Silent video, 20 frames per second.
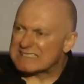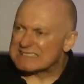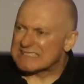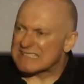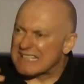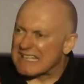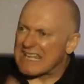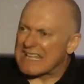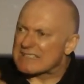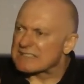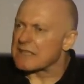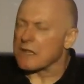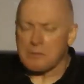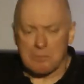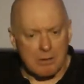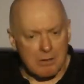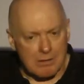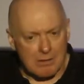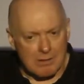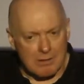That's
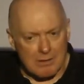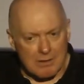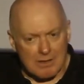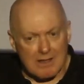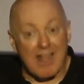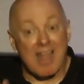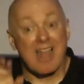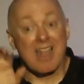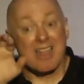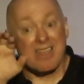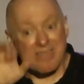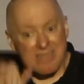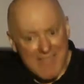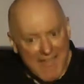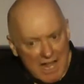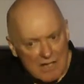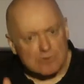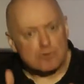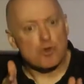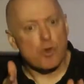the way
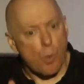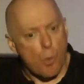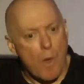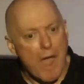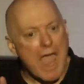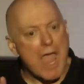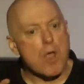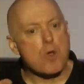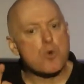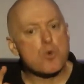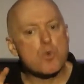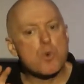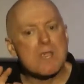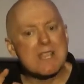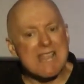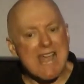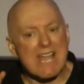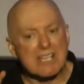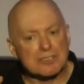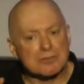relationships can be
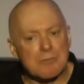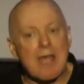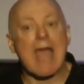restored.